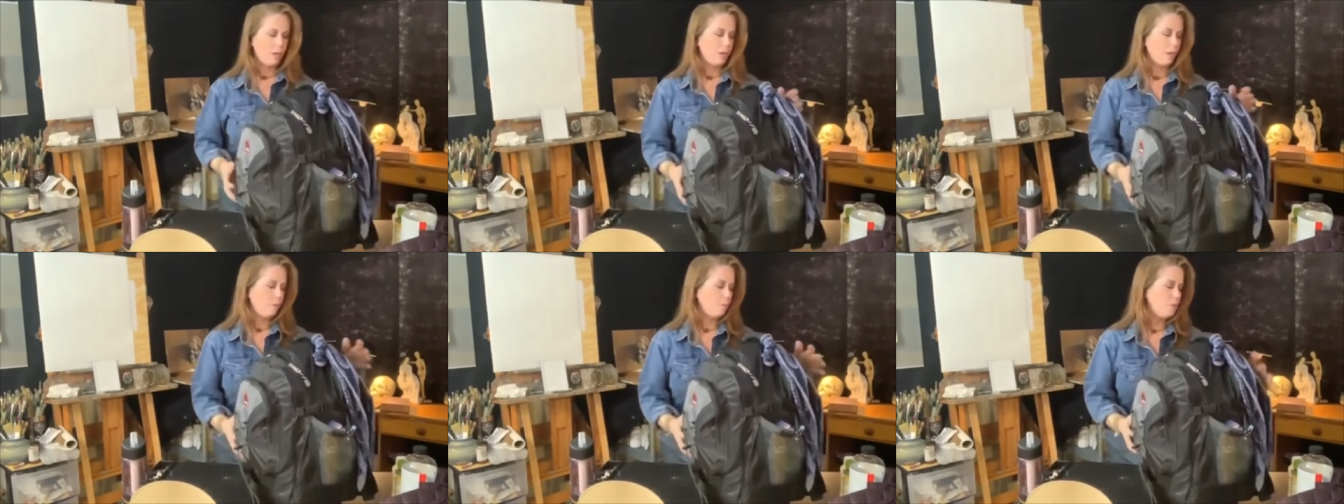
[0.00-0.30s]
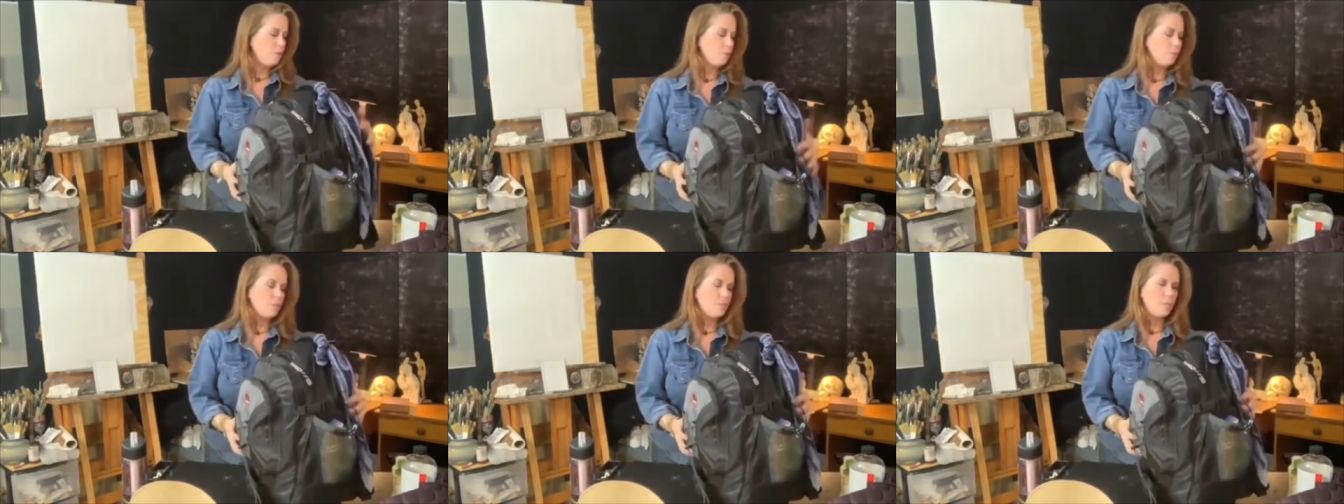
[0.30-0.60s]

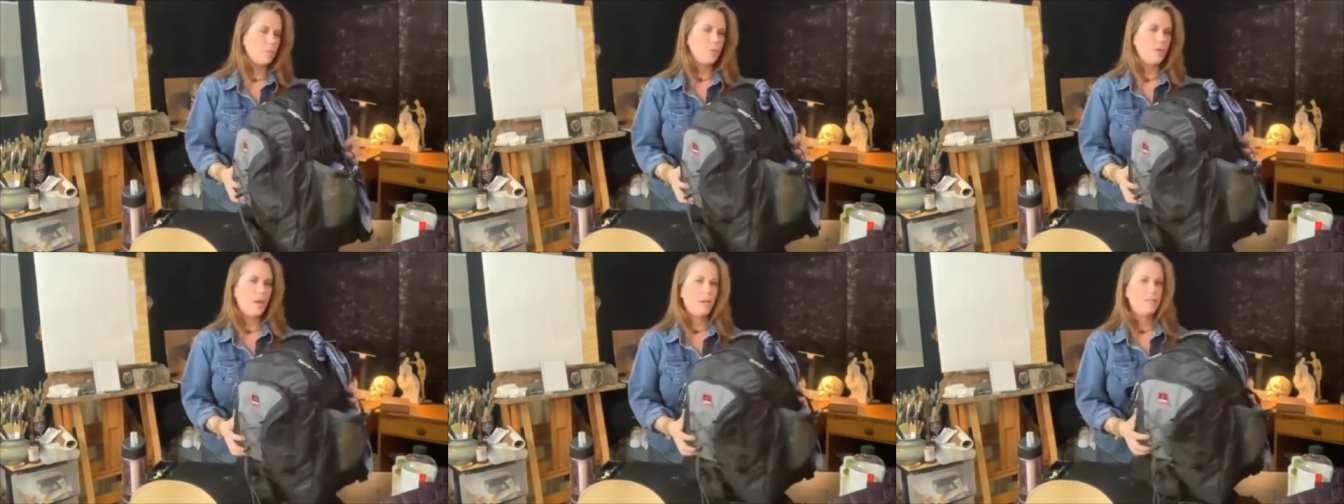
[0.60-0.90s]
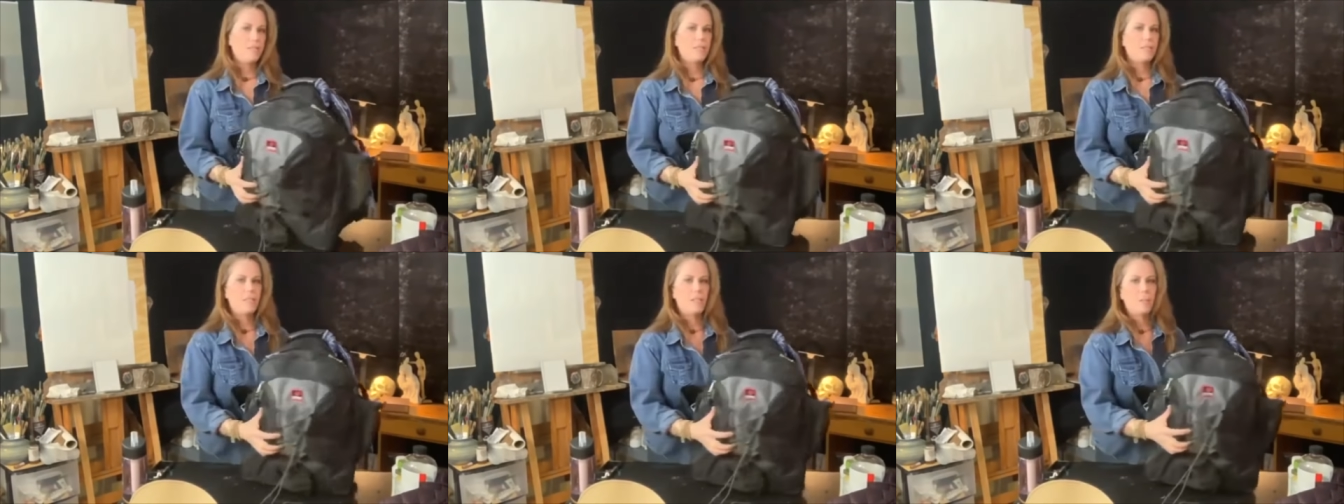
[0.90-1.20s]
um, you'd be
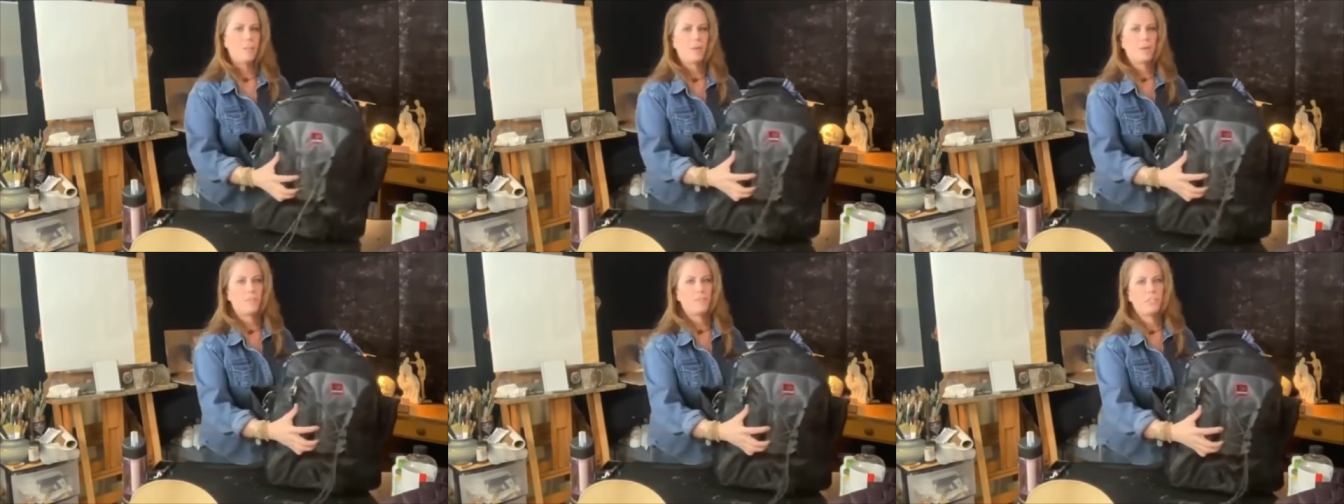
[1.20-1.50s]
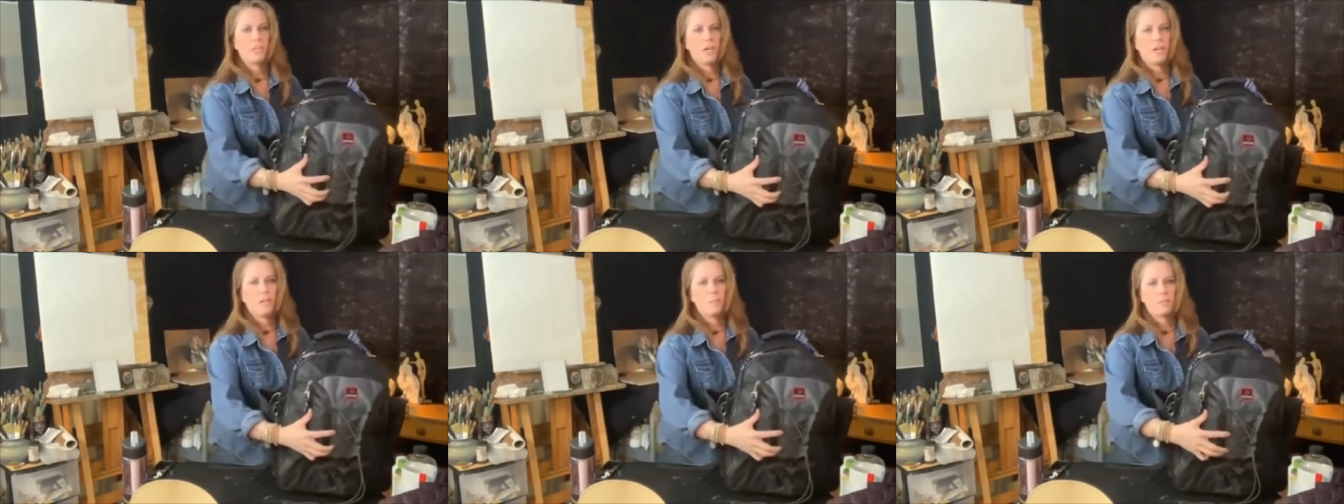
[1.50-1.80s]
surprised the number of
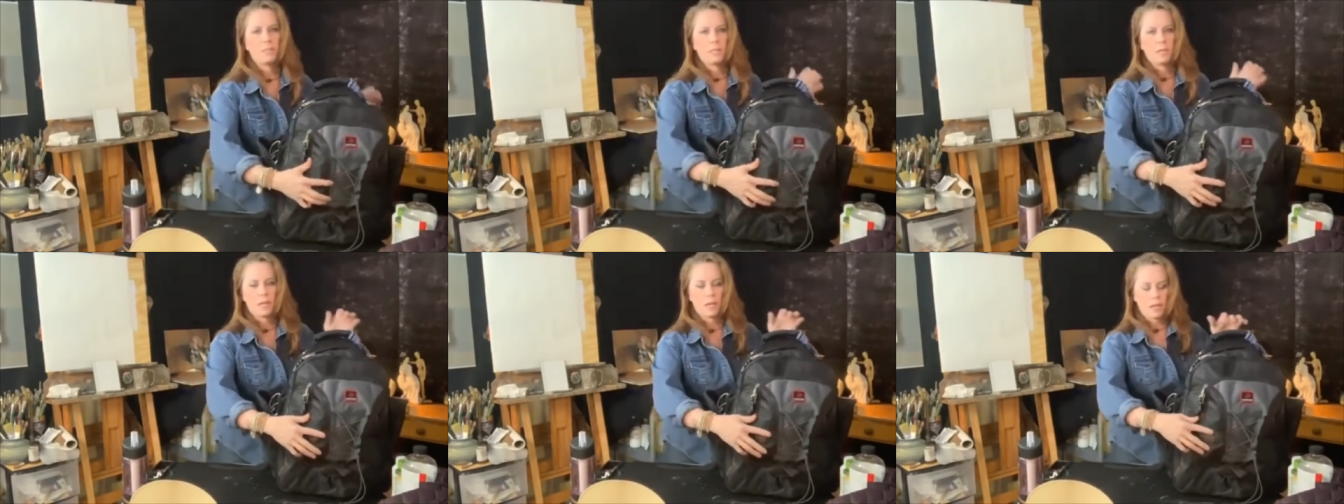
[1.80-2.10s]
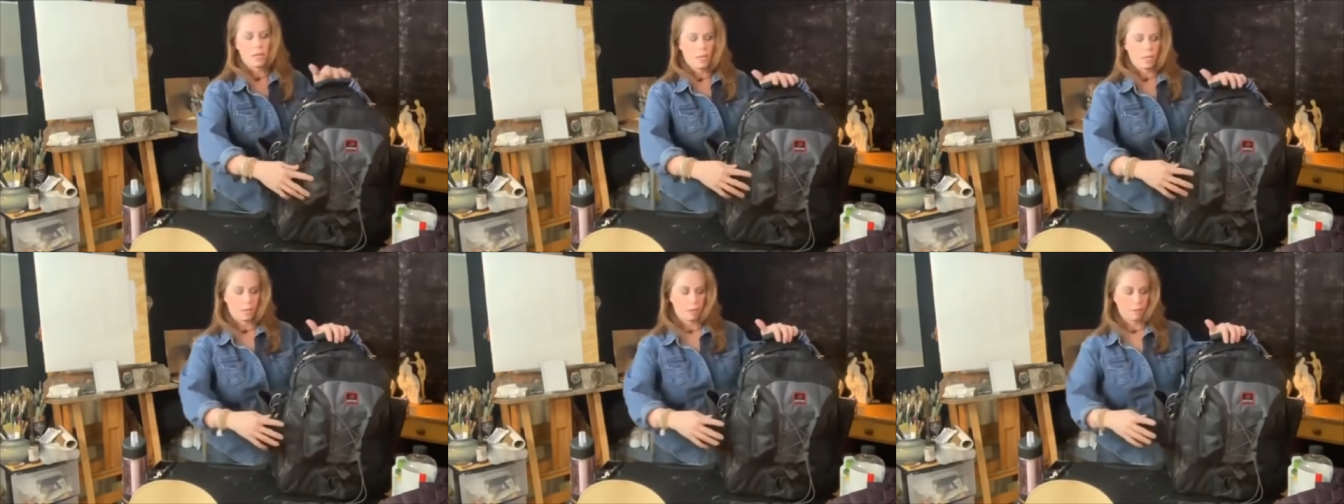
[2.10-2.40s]
times that
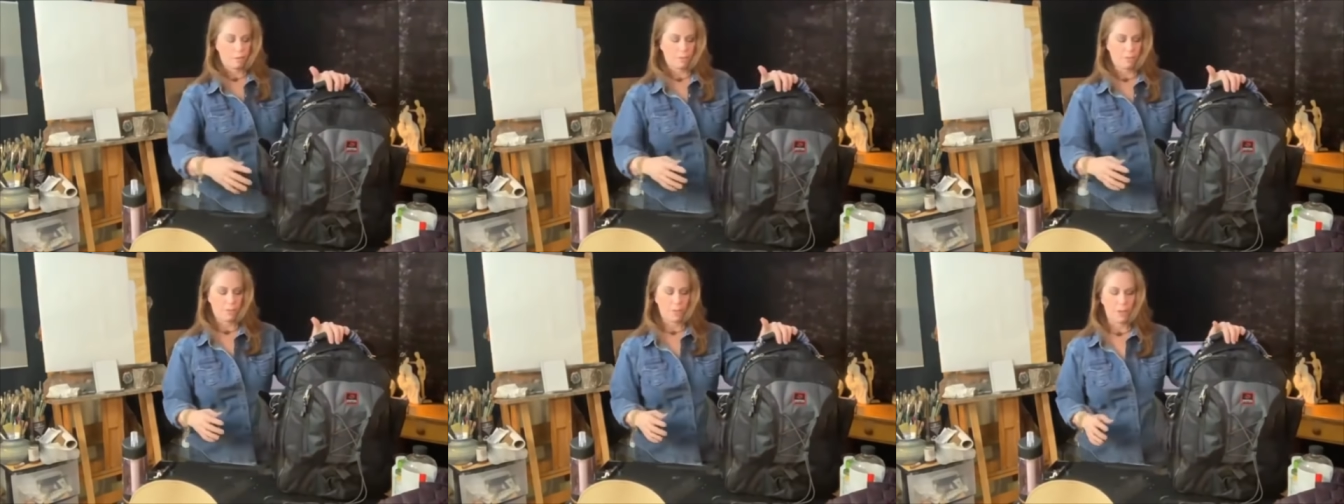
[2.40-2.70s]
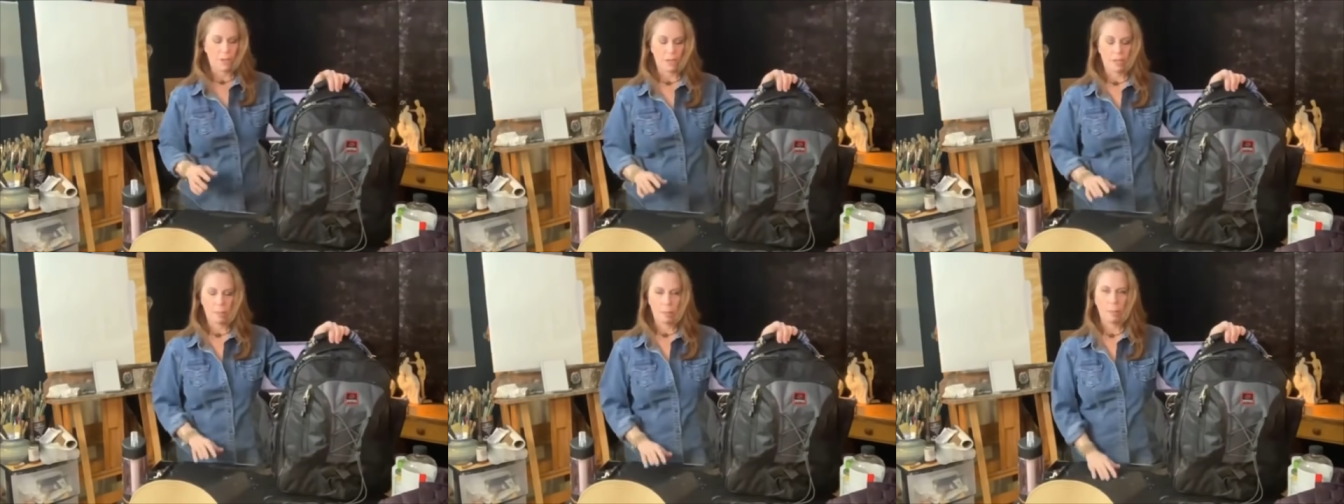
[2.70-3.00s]
I have
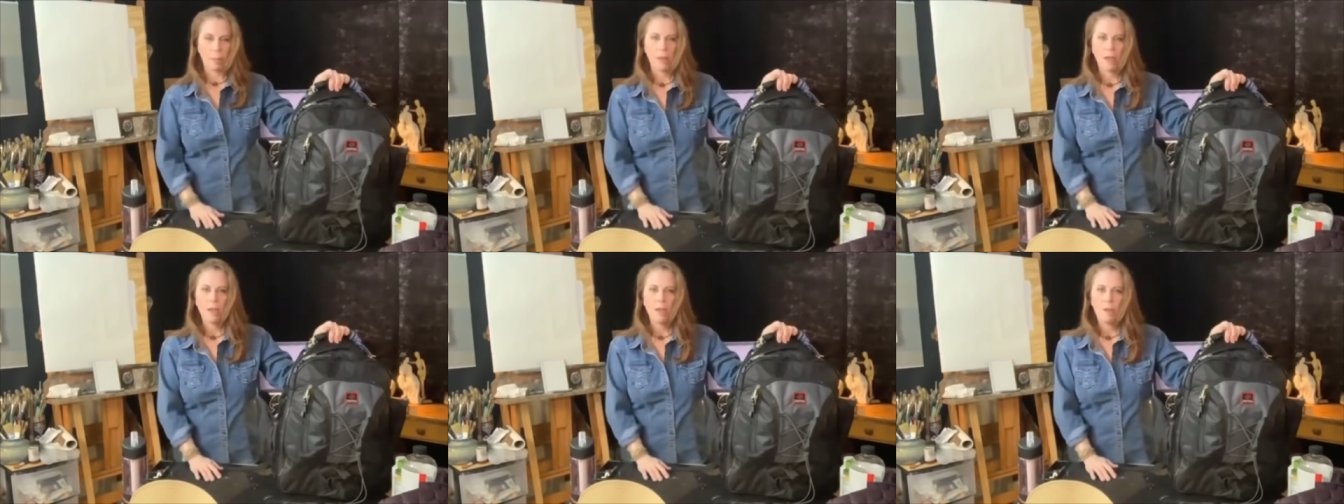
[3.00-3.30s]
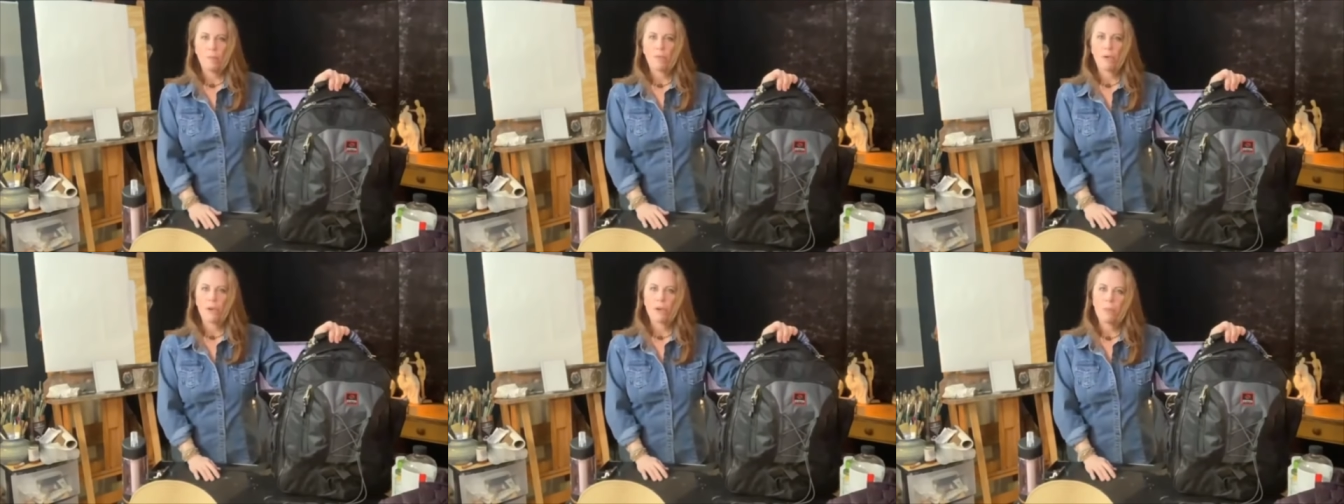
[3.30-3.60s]
um,
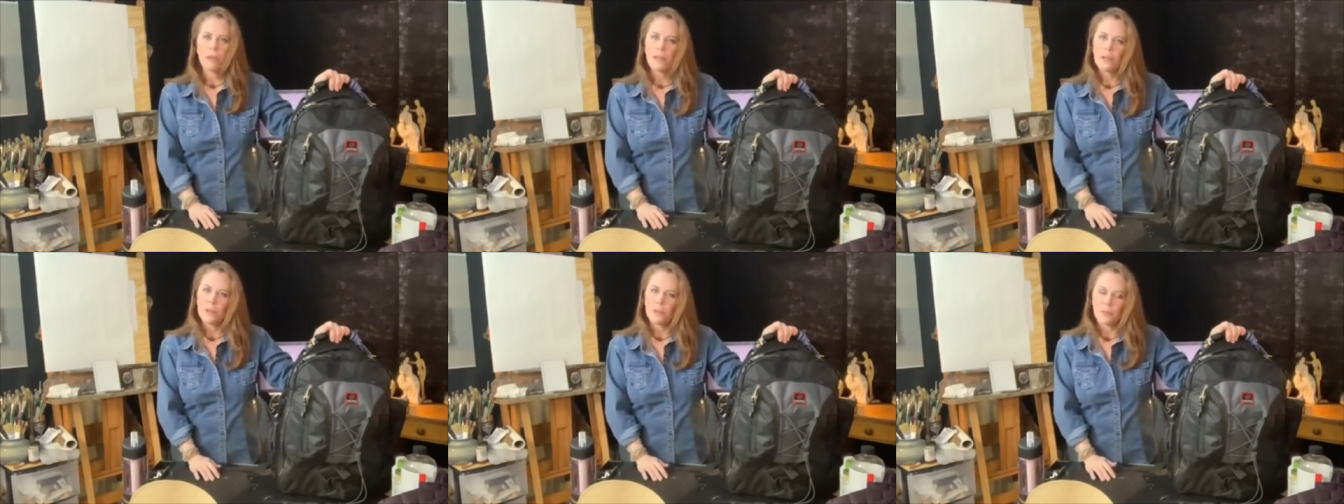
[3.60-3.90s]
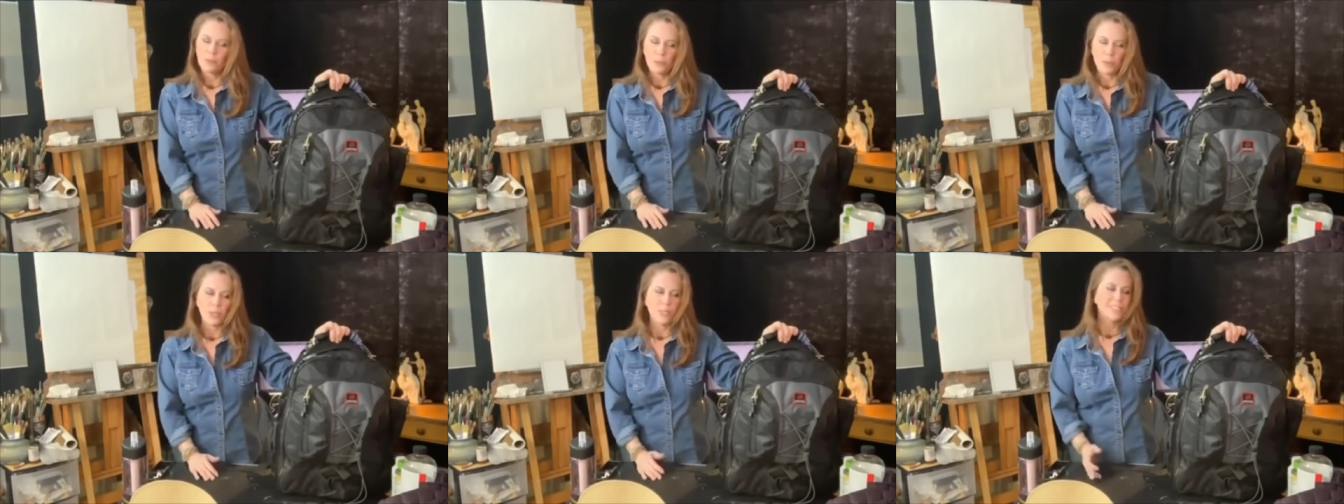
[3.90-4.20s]
broke my
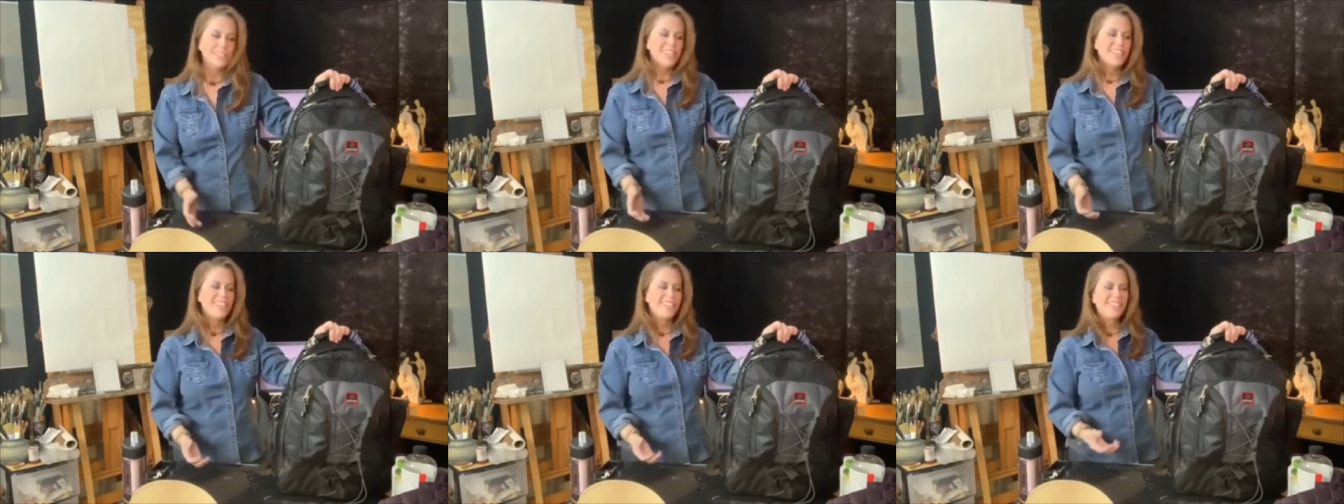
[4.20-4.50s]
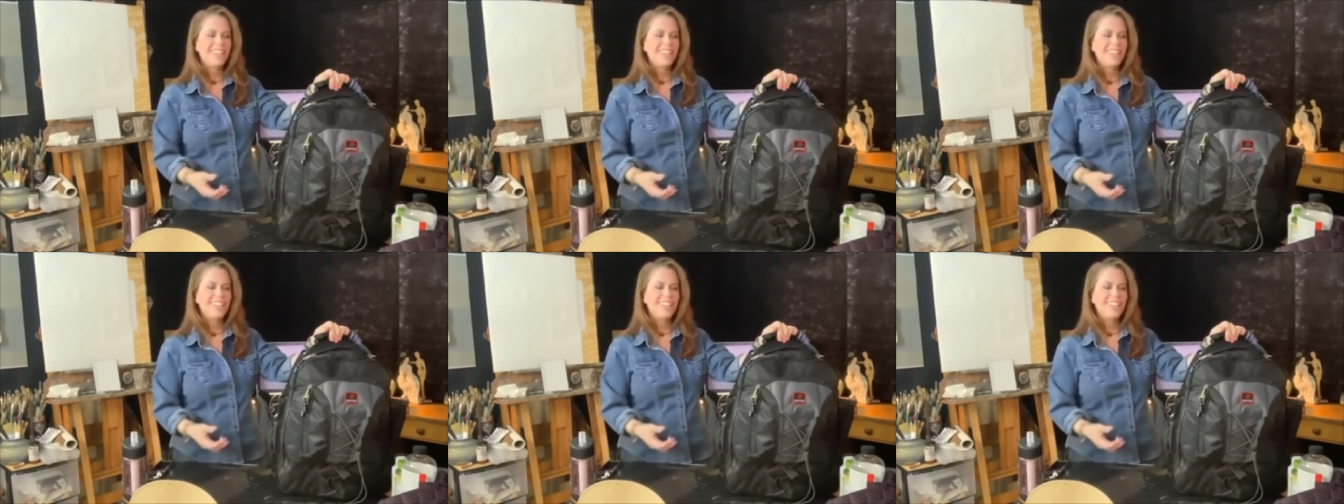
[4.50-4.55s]
own rules.